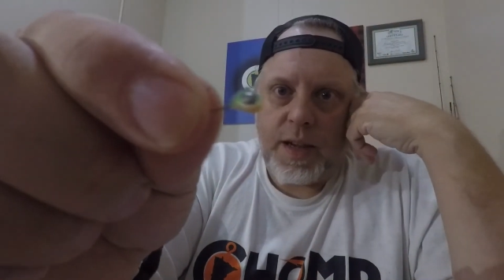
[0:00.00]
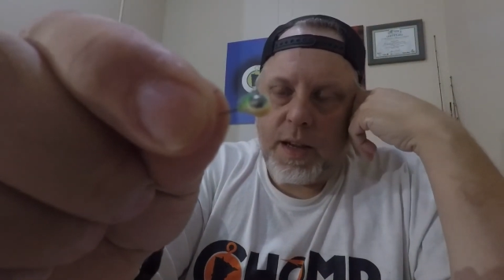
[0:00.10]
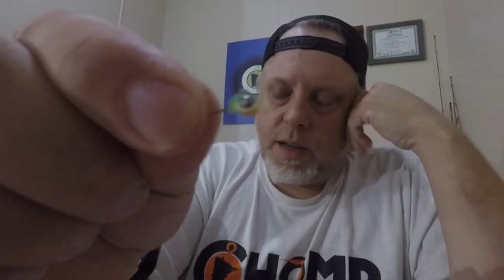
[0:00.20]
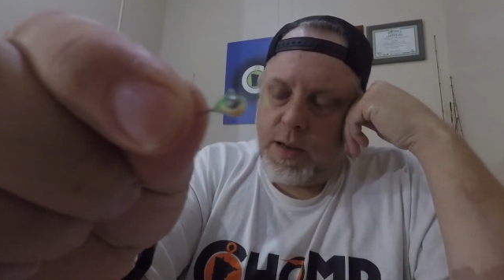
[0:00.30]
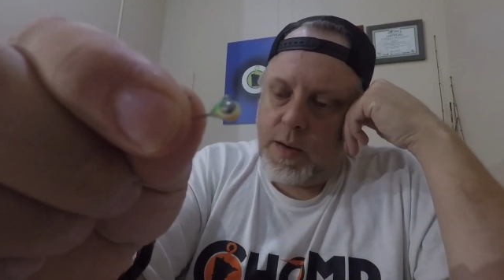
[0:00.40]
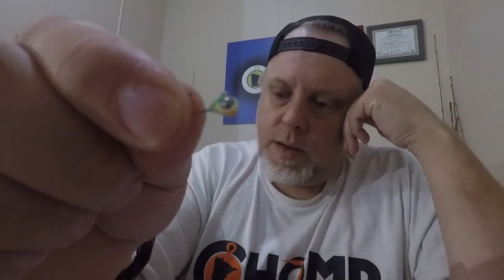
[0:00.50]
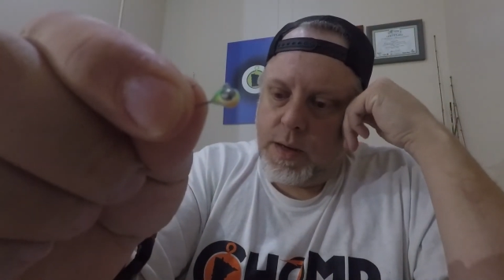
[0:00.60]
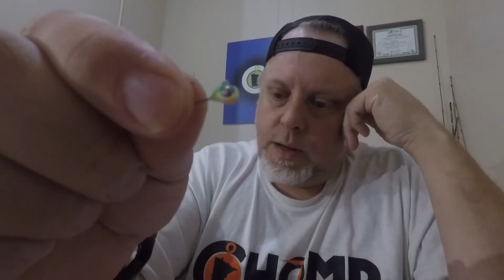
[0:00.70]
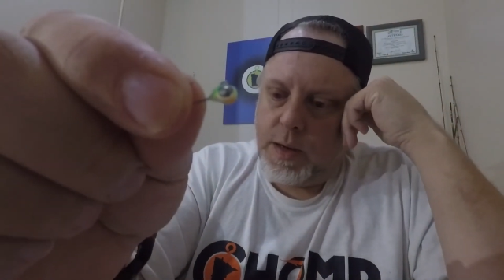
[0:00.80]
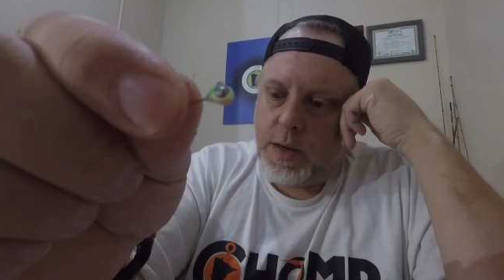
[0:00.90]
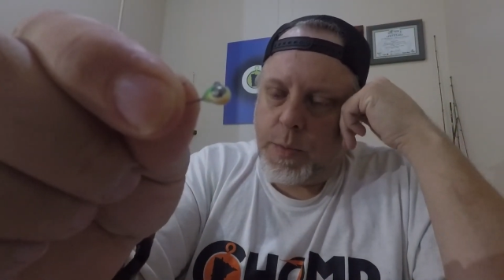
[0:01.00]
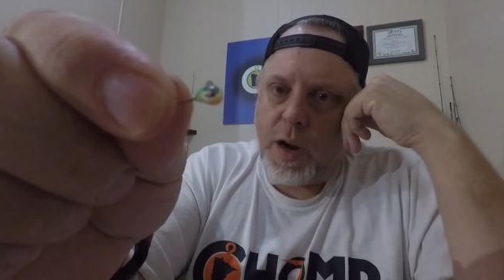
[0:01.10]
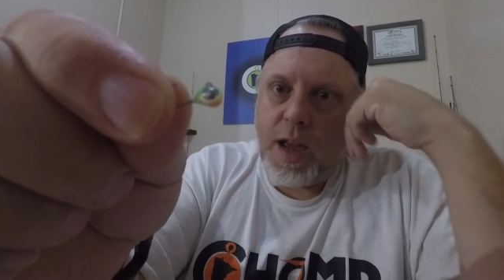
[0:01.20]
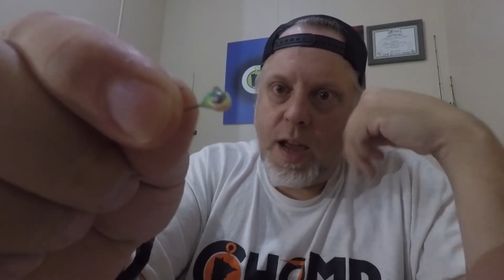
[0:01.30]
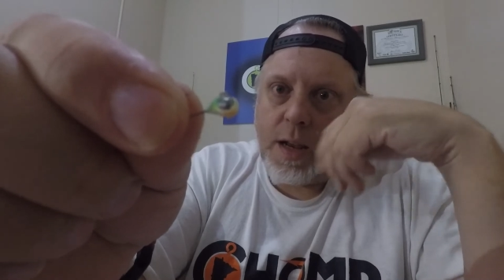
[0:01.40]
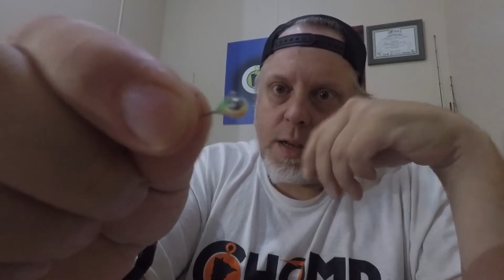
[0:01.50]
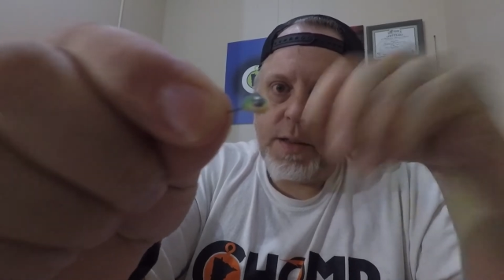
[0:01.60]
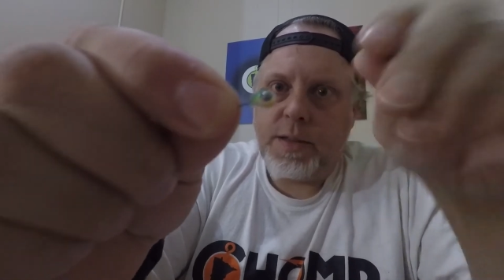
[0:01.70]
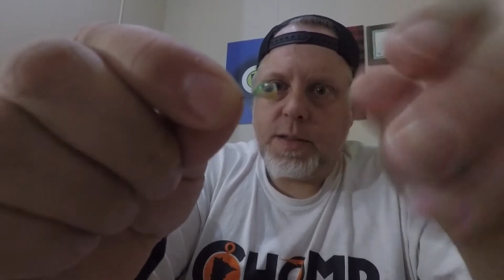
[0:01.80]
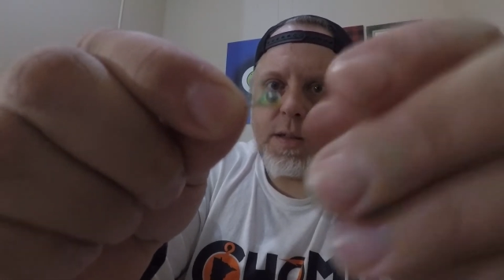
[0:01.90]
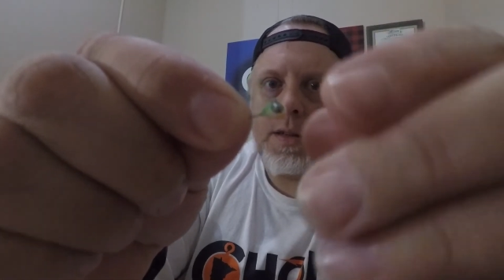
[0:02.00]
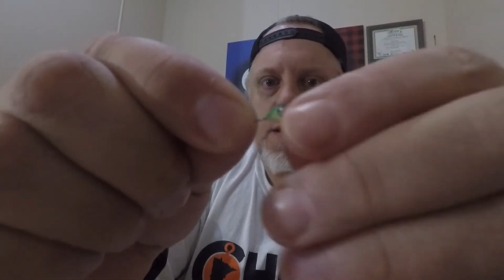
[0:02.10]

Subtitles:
a number 8. This is a